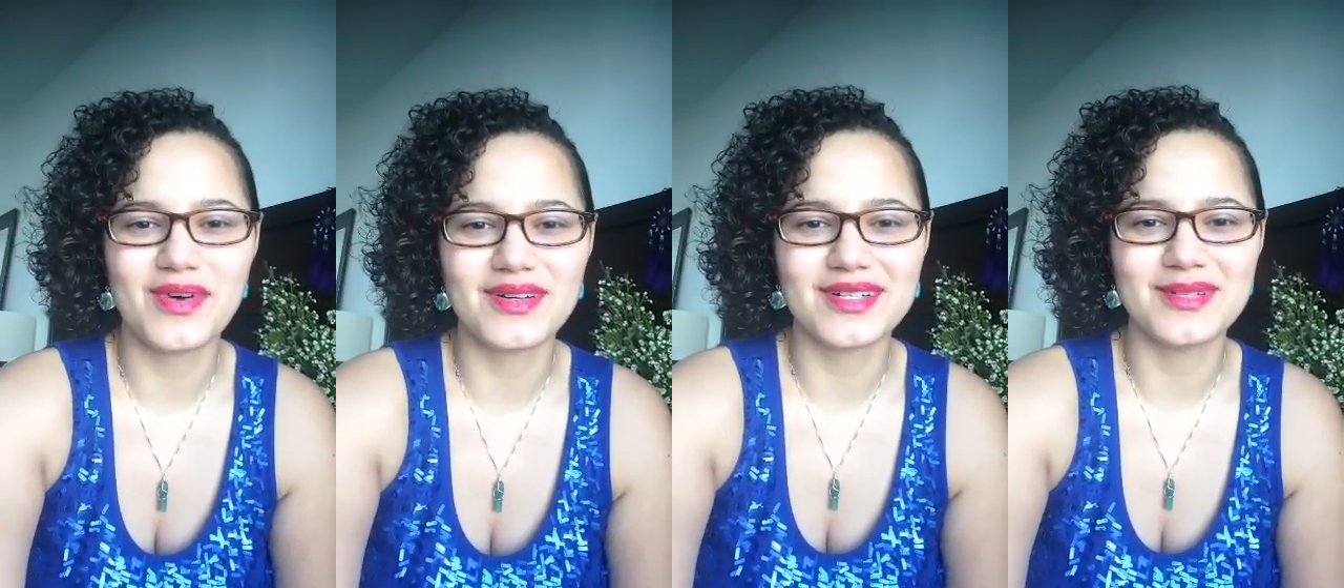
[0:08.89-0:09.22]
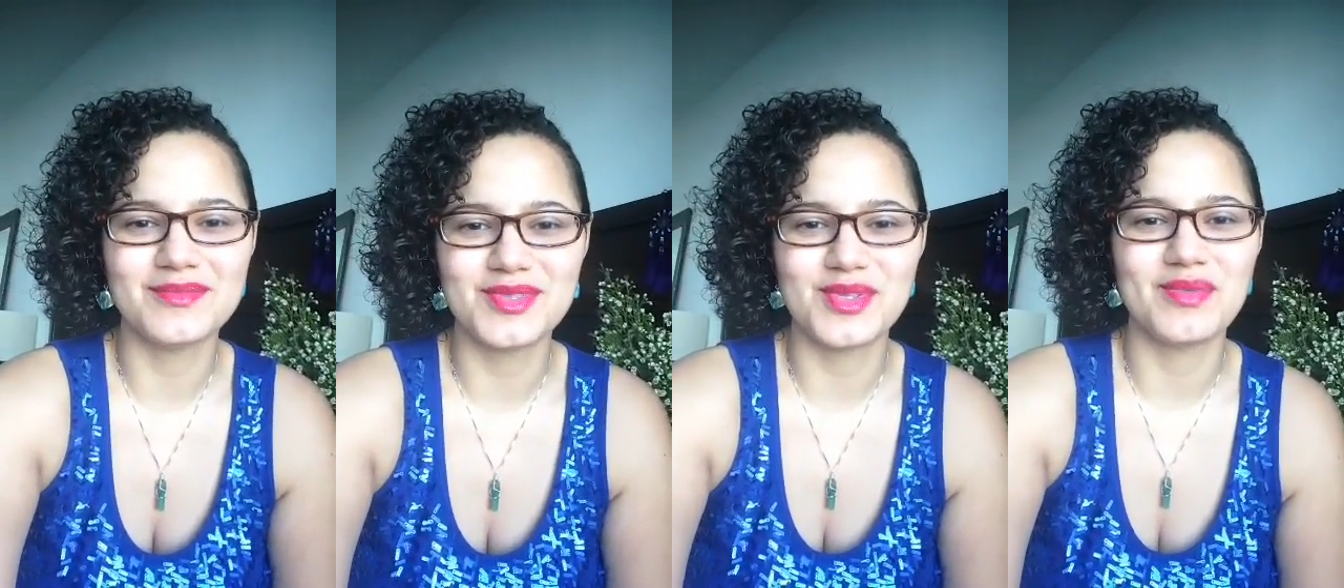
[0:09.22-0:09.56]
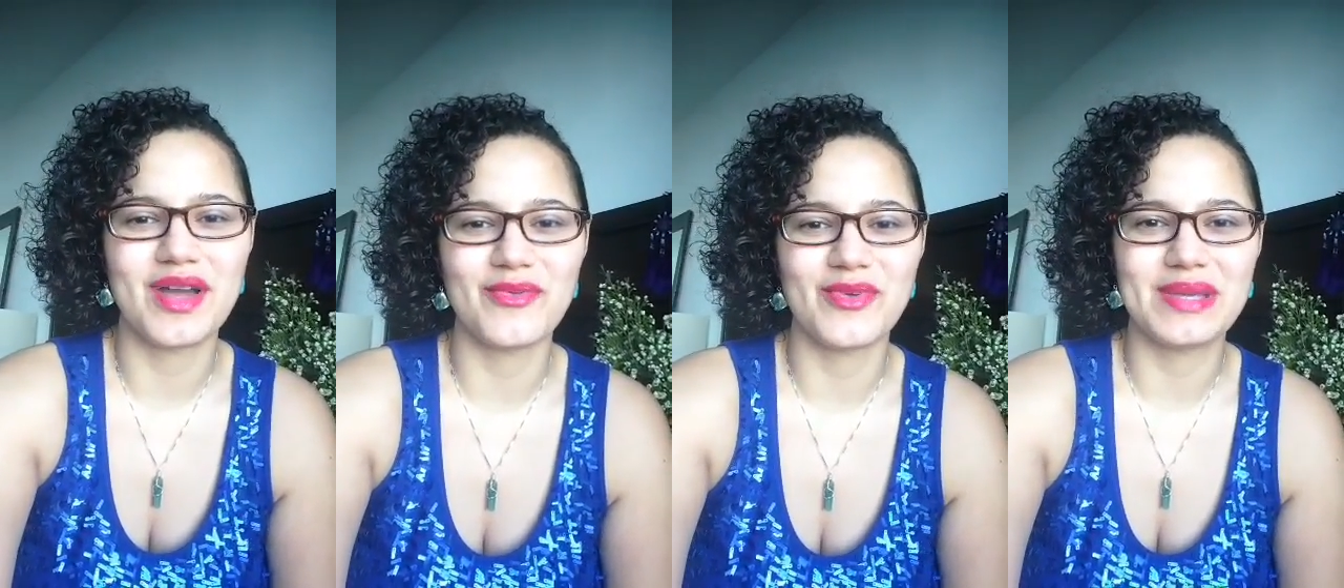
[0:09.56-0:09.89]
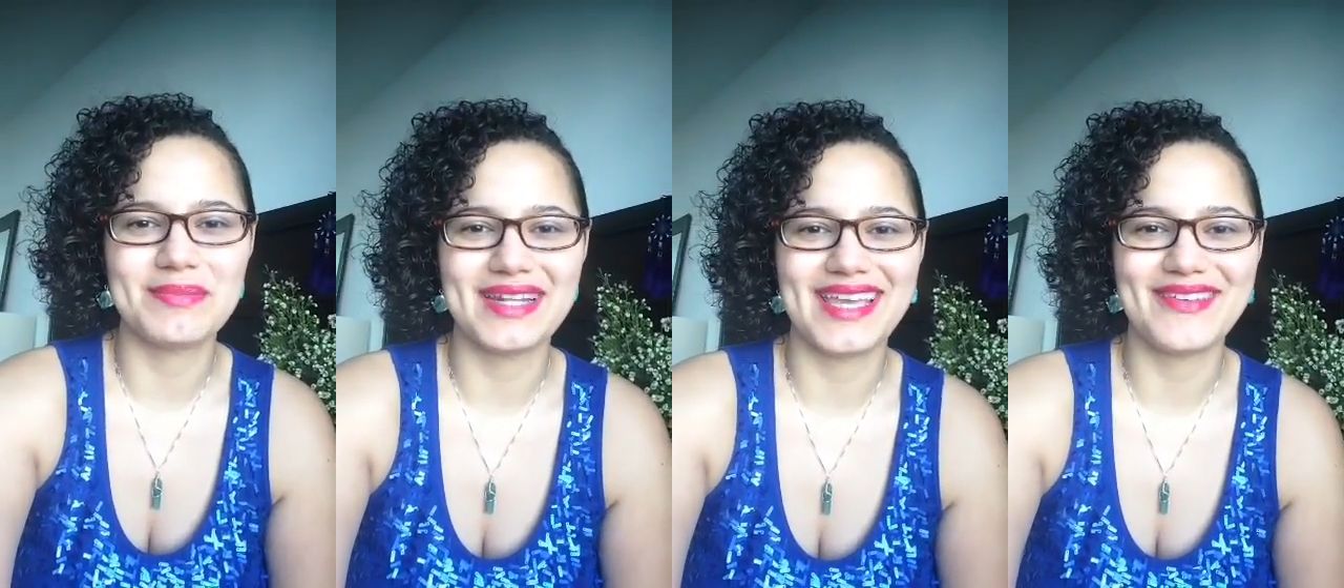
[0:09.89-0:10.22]
Welcome to my
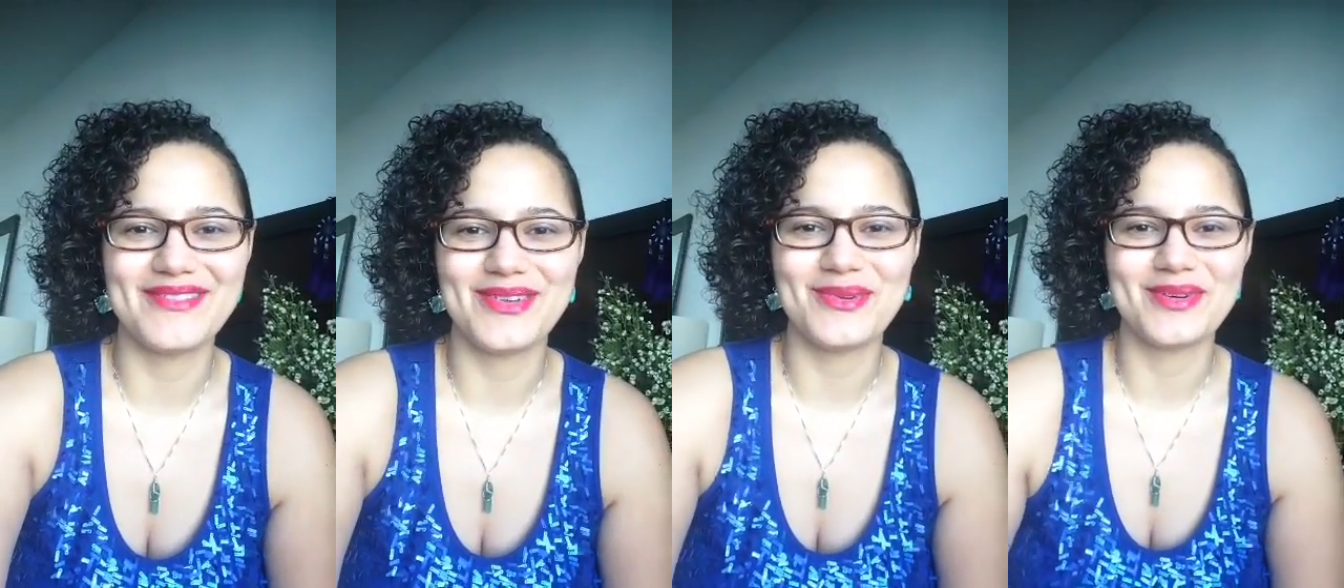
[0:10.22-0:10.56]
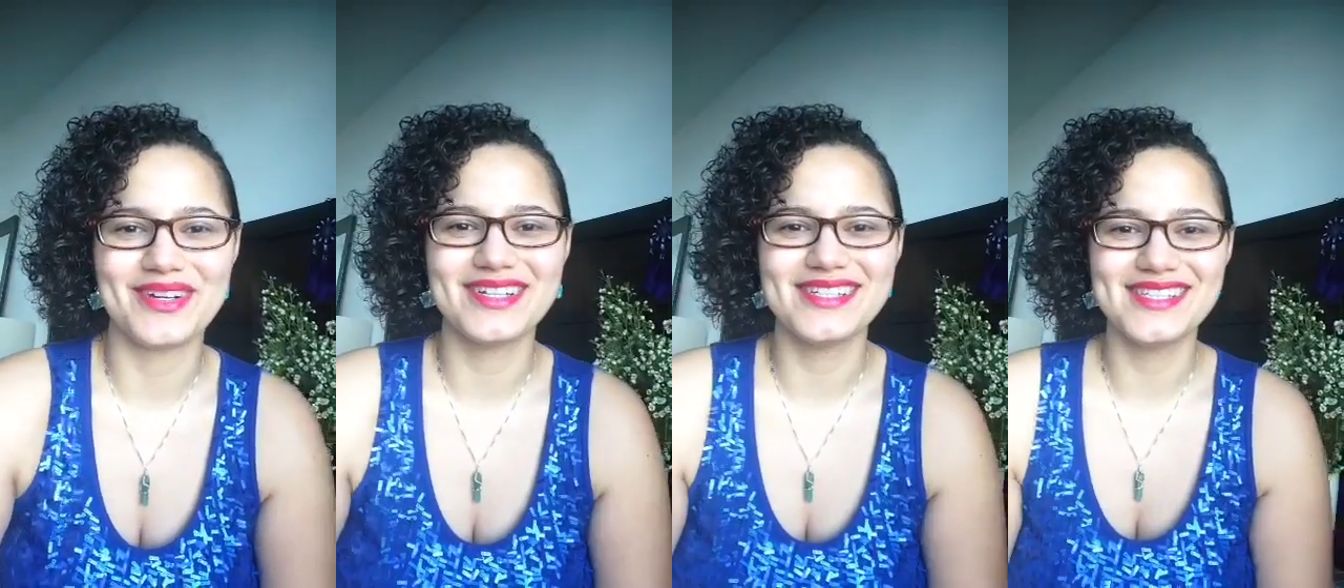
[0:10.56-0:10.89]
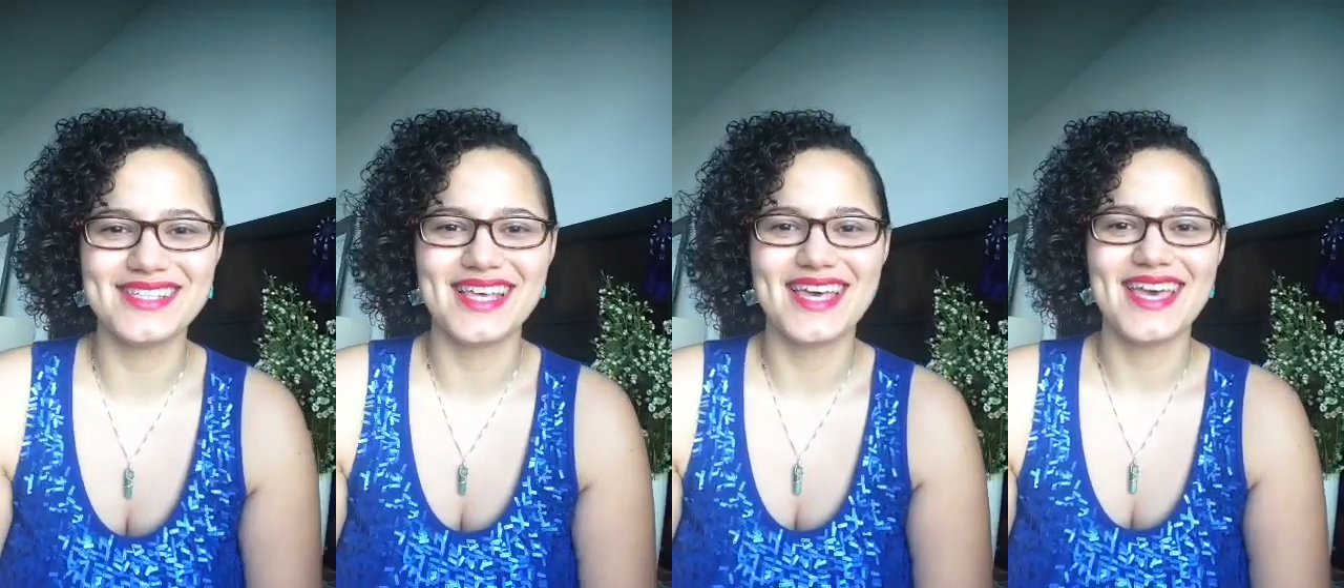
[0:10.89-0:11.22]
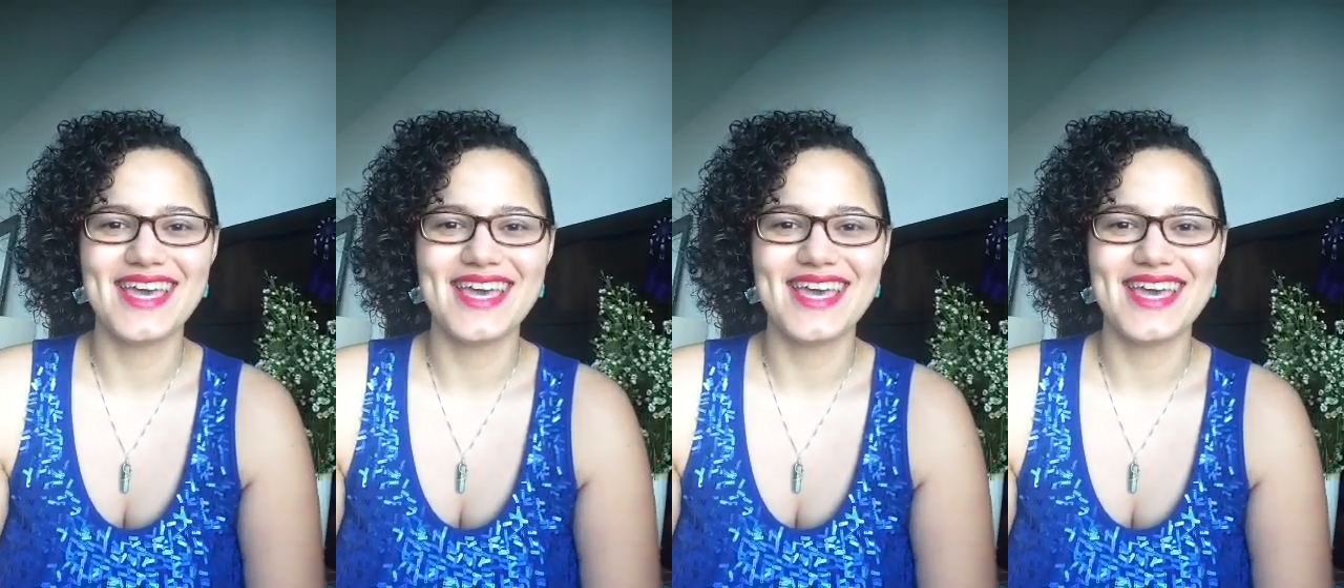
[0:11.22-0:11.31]
replay viewers.